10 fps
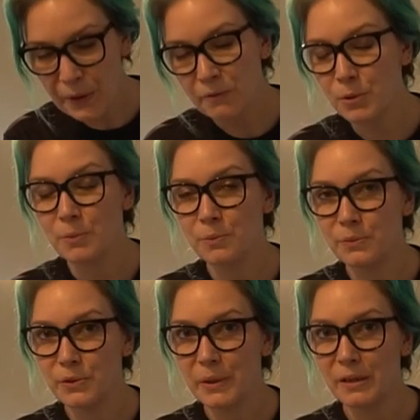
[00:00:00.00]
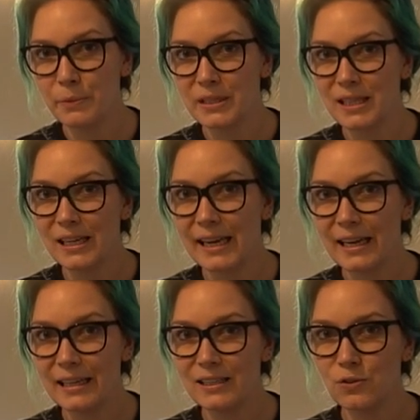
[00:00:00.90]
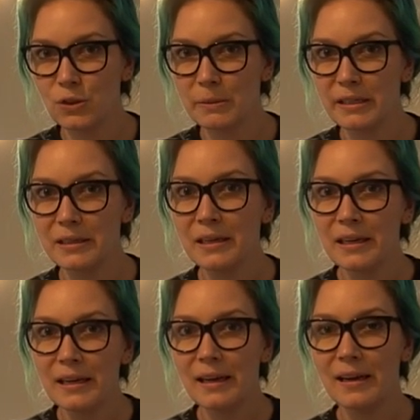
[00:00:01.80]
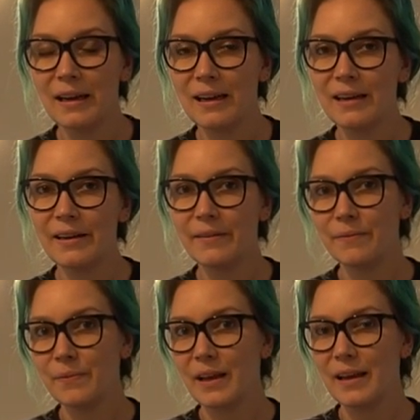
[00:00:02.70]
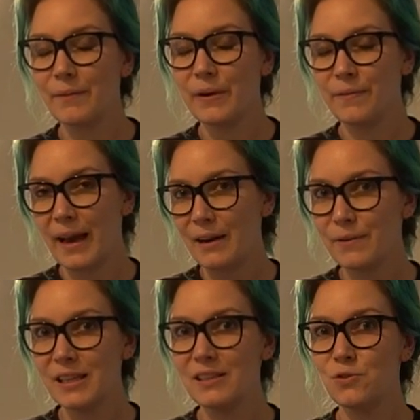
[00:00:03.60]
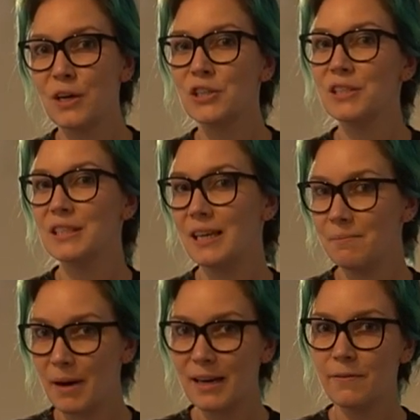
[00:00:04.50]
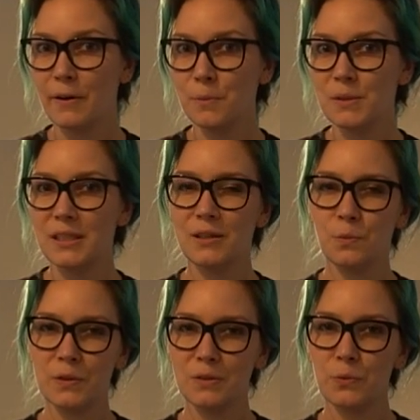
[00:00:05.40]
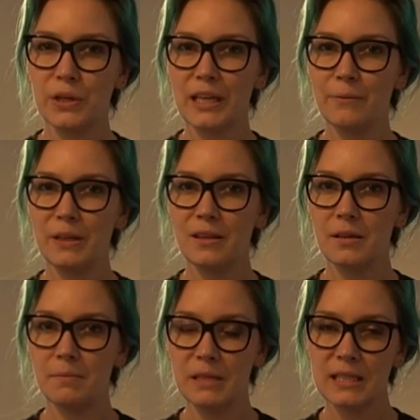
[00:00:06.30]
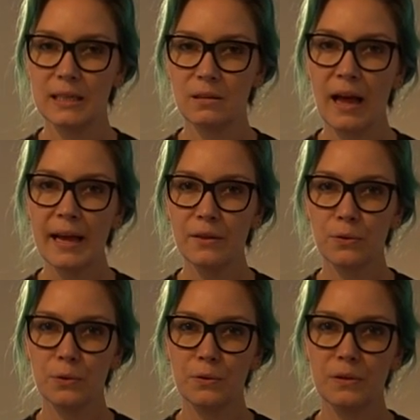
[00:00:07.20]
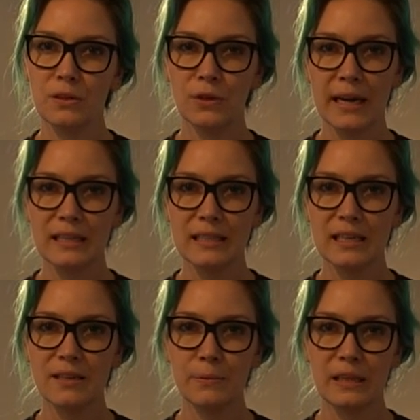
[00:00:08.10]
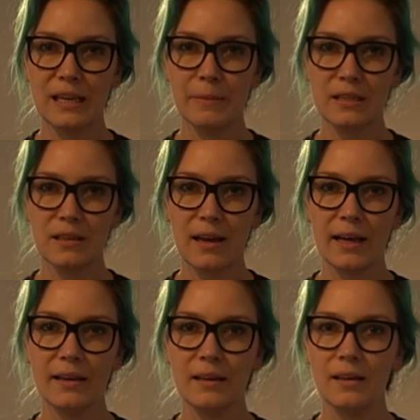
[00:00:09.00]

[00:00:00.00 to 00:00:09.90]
lot of problems with was the Lian Li Strimer uh, if I had read the instructions, it might have helped. It wasn't working with the Mystic Light through the Dragon Center with the MSI,